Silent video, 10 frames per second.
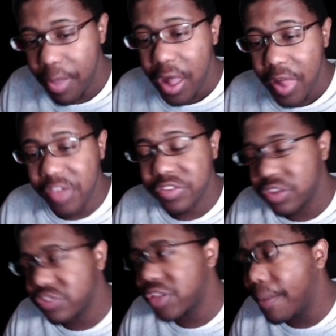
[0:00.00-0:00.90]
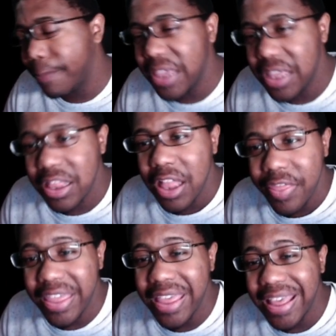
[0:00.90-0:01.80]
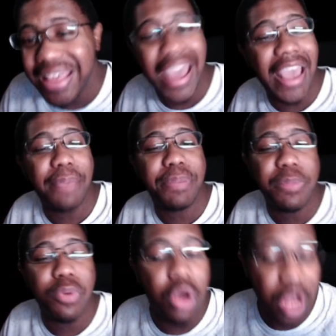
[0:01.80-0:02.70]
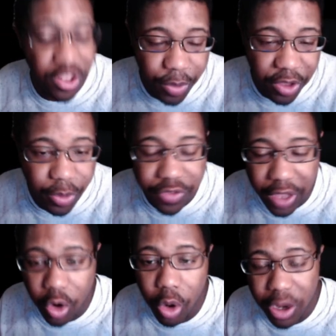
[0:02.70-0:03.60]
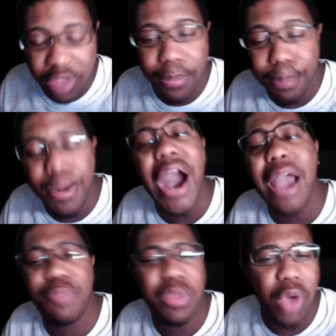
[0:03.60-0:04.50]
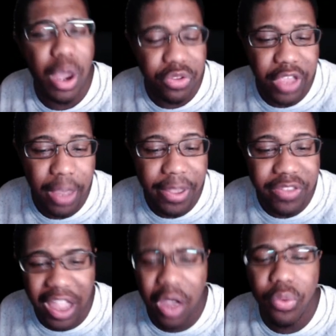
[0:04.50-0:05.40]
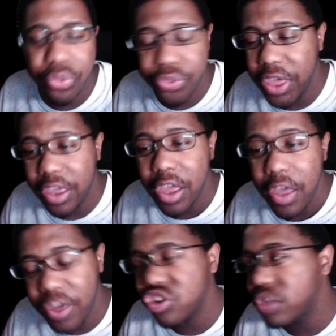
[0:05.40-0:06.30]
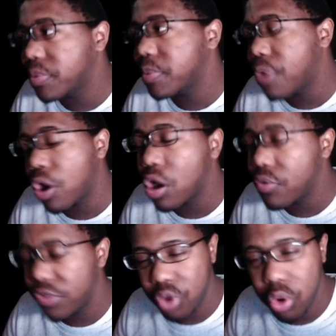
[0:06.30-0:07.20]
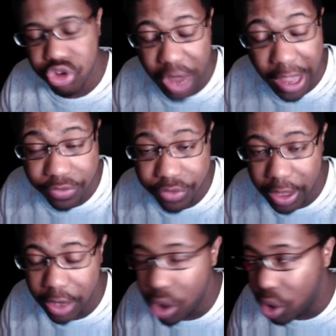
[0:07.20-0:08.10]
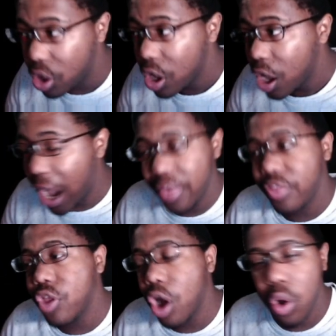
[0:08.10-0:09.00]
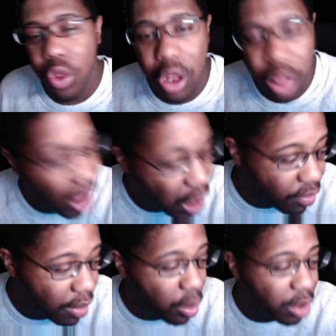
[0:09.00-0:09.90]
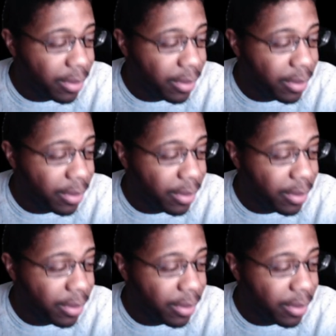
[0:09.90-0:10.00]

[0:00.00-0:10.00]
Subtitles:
This does not mean the gay people or lesbians, because or even bi people, I would say, because I don't think they should even be part of this whole trans thing at all. I know a lot of them want to be